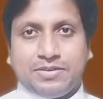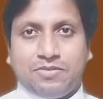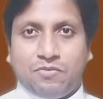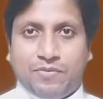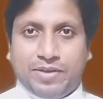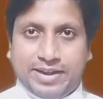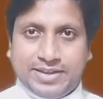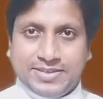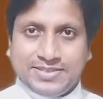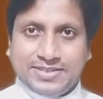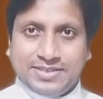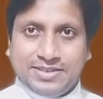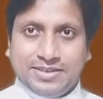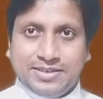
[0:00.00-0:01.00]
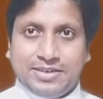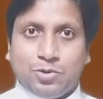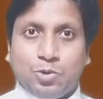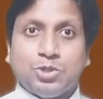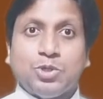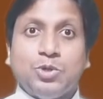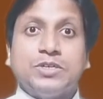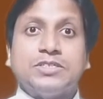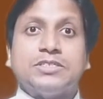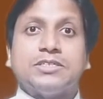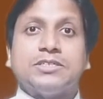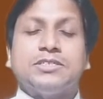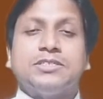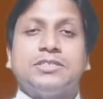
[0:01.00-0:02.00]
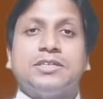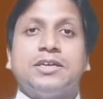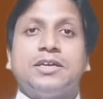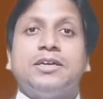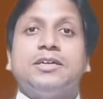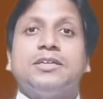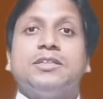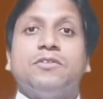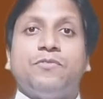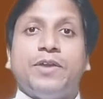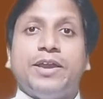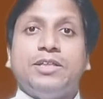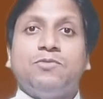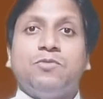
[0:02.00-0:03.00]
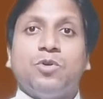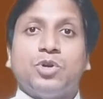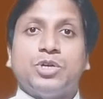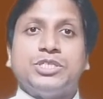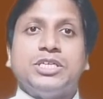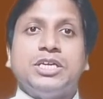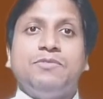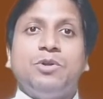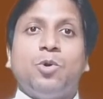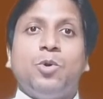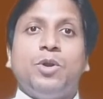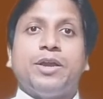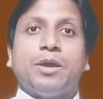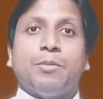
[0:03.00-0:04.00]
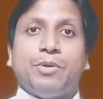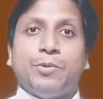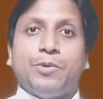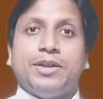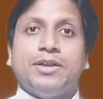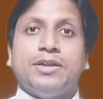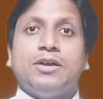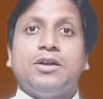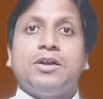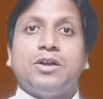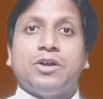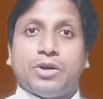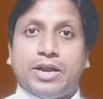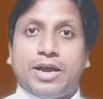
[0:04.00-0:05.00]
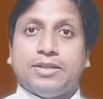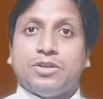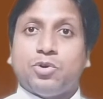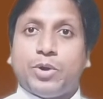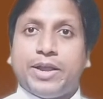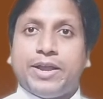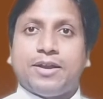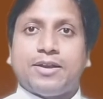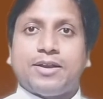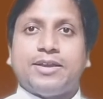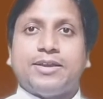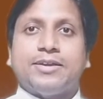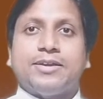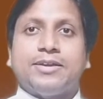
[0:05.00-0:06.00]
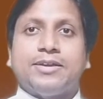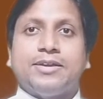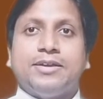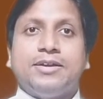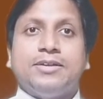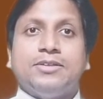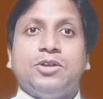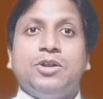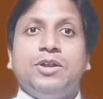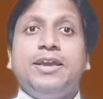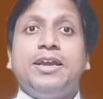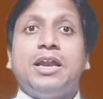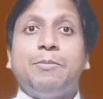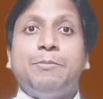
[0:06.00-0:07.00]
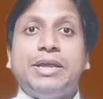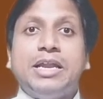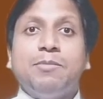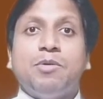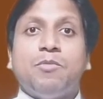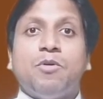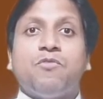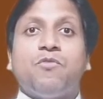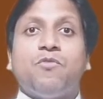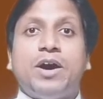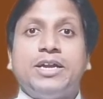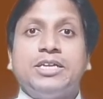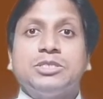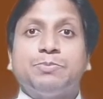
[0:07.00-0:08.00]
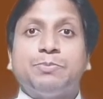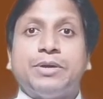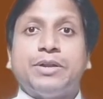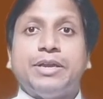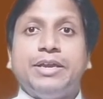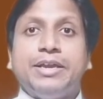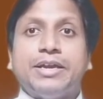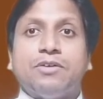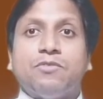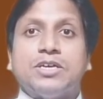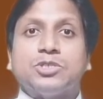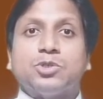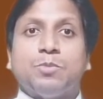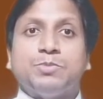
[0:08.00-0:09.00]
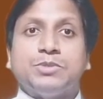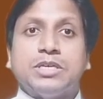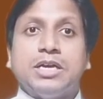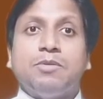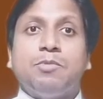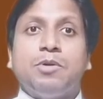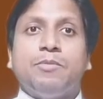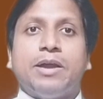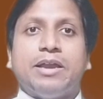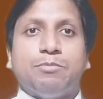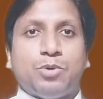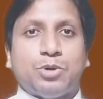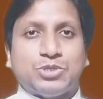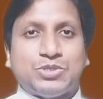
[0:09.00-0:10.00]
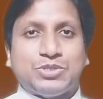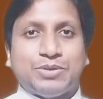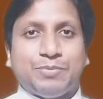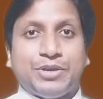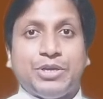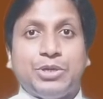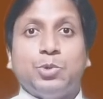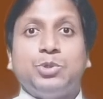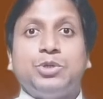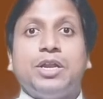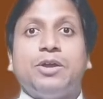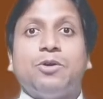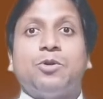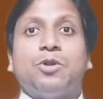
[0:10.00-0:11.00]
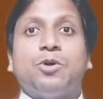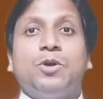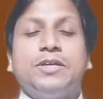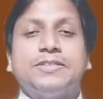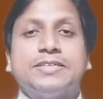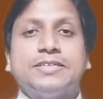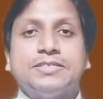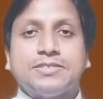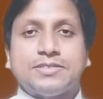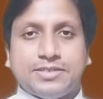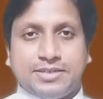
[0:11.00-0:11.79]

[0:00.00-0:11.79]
Whereas, the Orthodox Church, the faithful received Holy Communion rather rarely. The legal minimum of once per year was observed by most, usually on Holy Thursday.